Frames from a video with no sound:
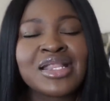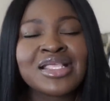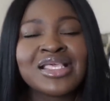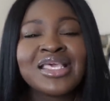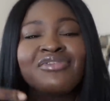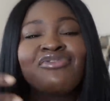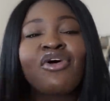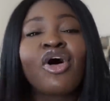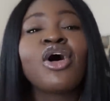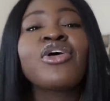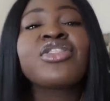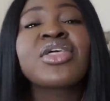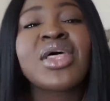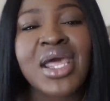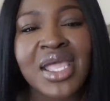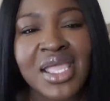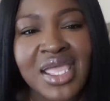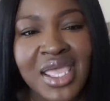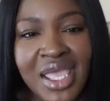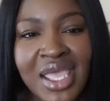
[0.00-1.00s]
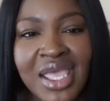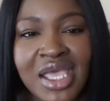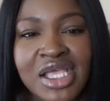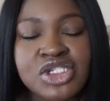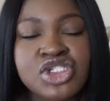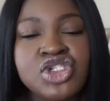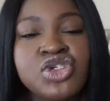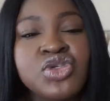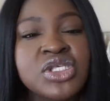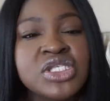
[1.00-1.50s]
give all that I
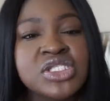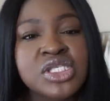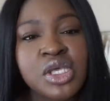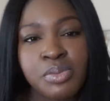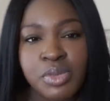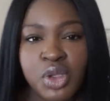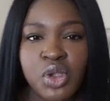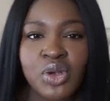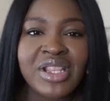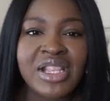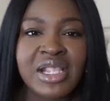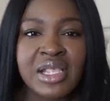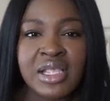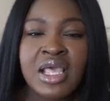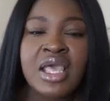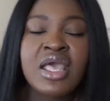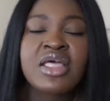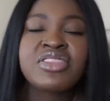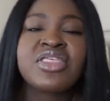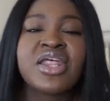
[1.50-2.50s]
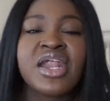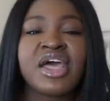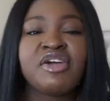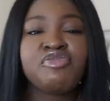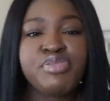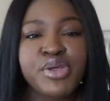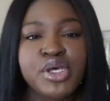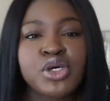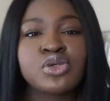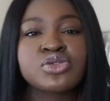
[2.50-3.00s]
can to this community that
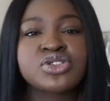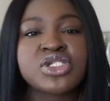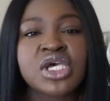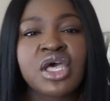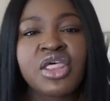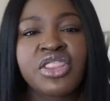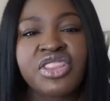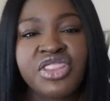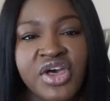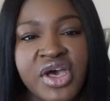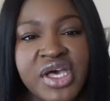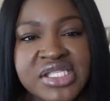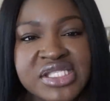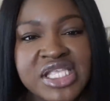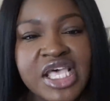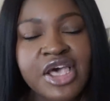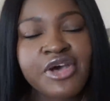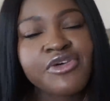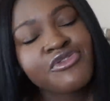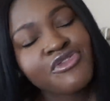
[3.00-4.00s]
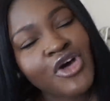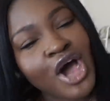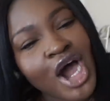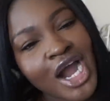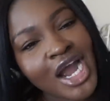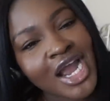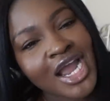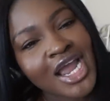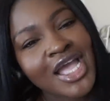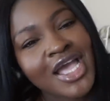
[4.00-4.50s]
I've built thus far.
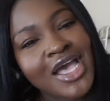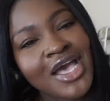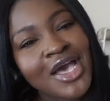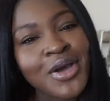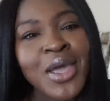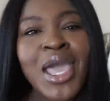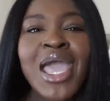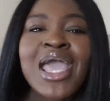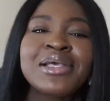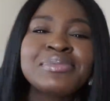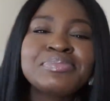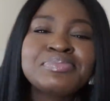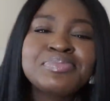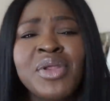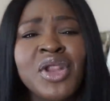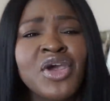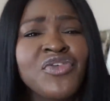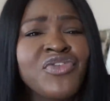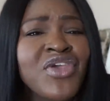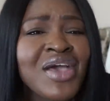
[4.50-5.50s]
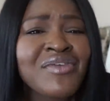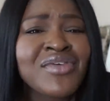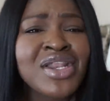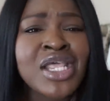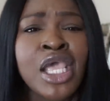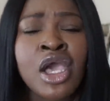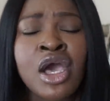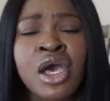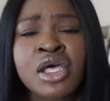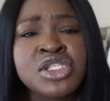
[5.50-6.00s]
Okay, let me know if you have
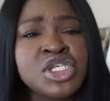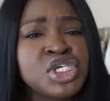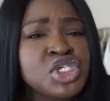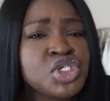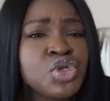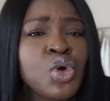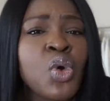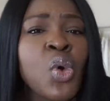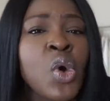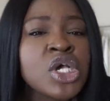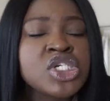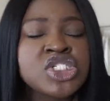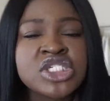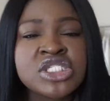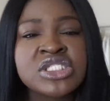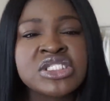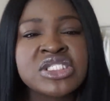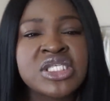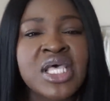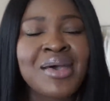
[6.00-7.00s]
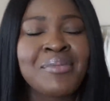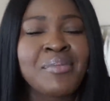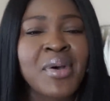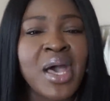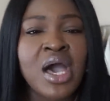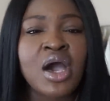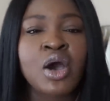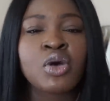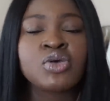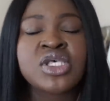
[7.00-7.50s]
any additional questions
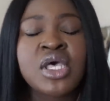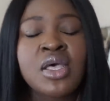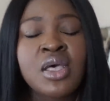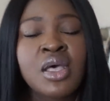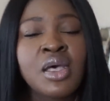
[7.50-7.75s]
about